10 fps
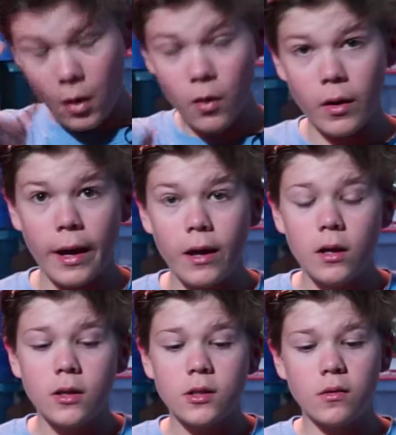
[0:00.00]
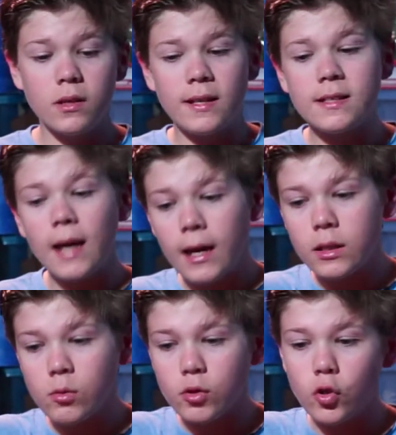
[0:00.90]
Okay, so these
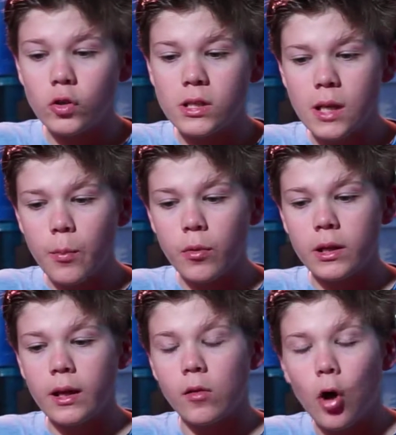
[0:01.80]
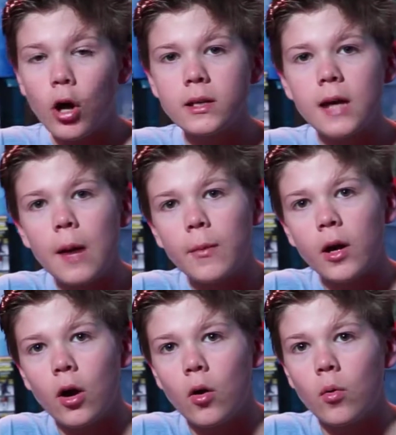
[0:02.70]
guys were sold separately a long time
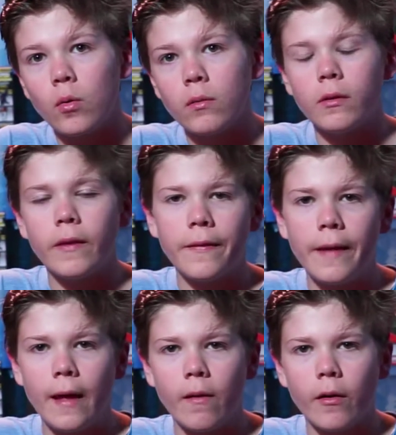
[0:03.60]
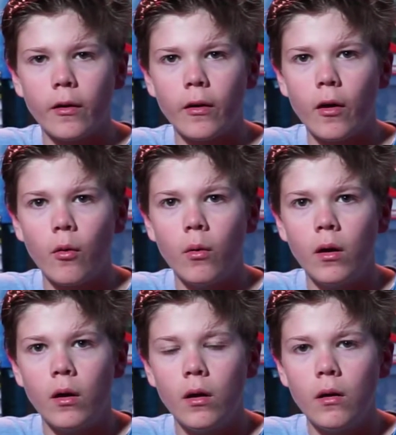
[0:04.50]
ago. Well, not that long ago.
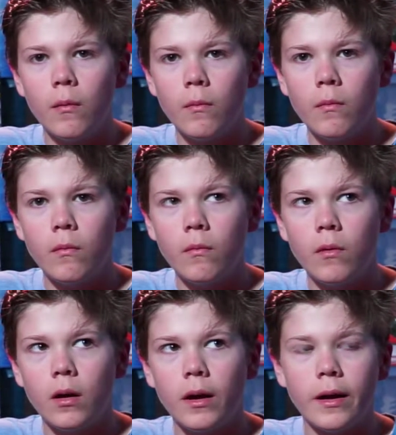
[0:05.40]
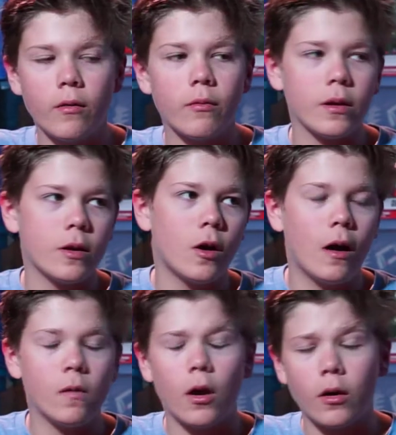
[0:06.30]
I don't really know
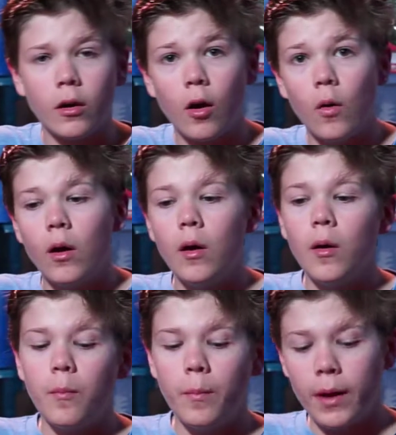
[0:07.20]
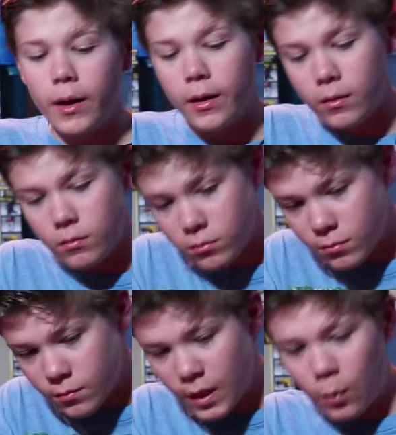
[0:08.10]
how long ago. But
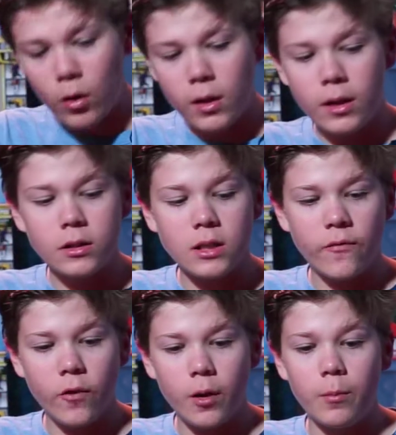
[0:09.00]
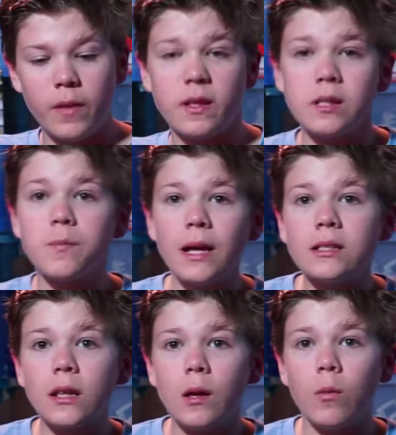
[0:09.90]
they were a little different, but this is
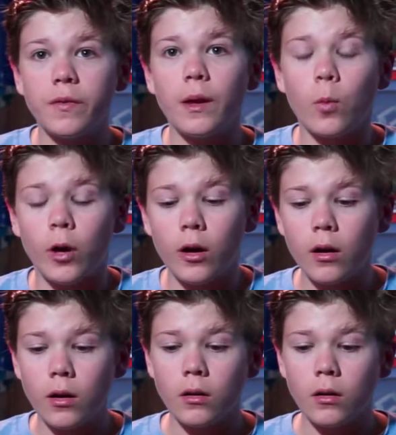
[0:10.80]
basically what they were.